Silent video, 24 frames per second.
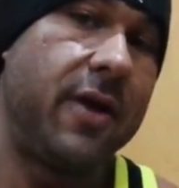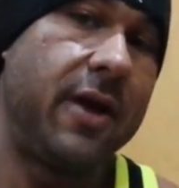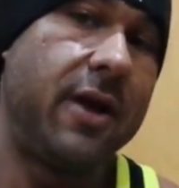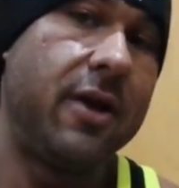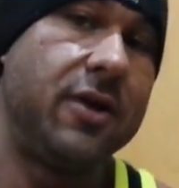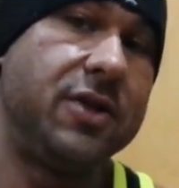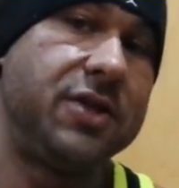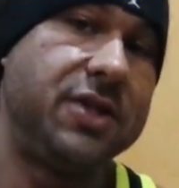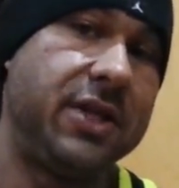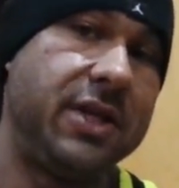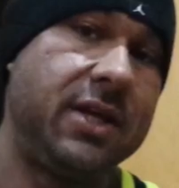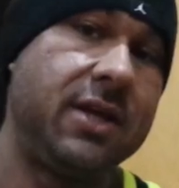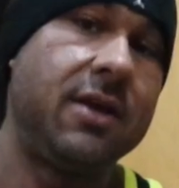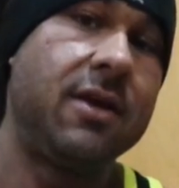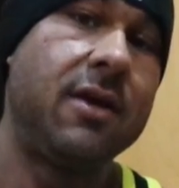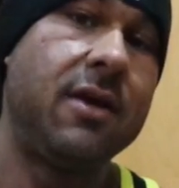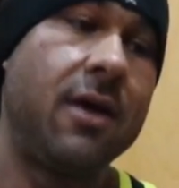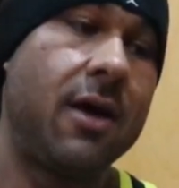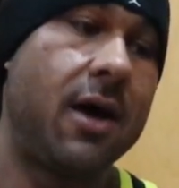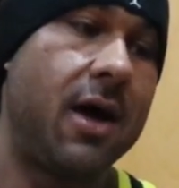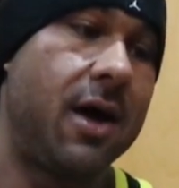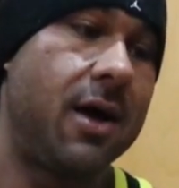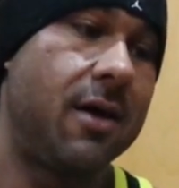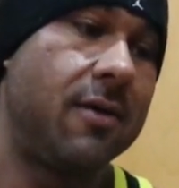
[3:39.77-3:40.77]
energy,
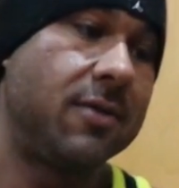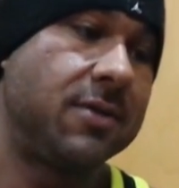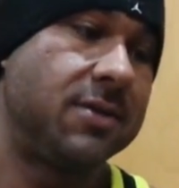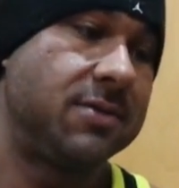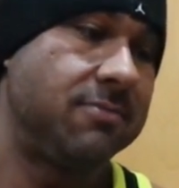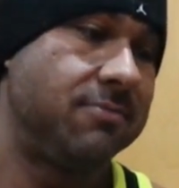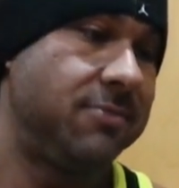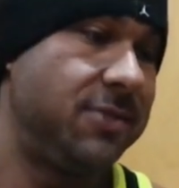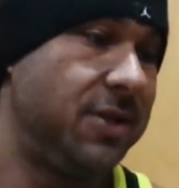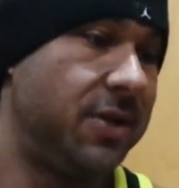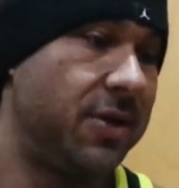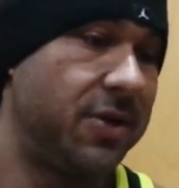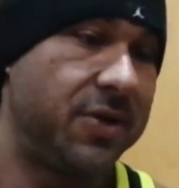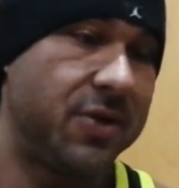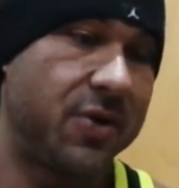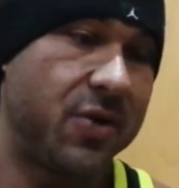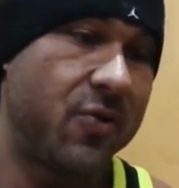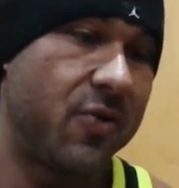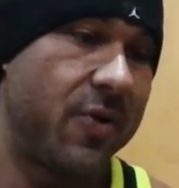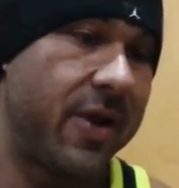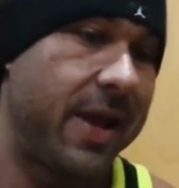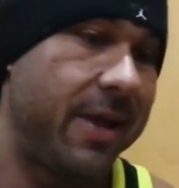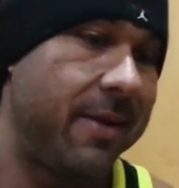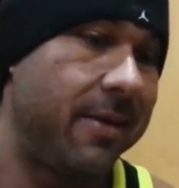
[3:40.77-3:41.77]

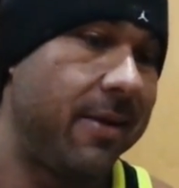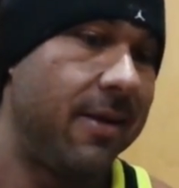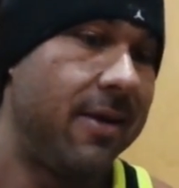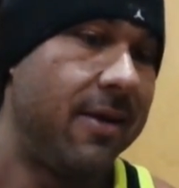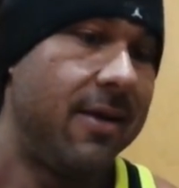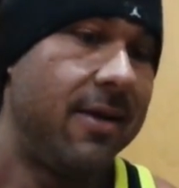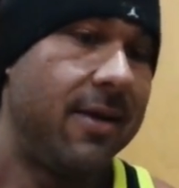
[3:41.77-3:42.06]
to create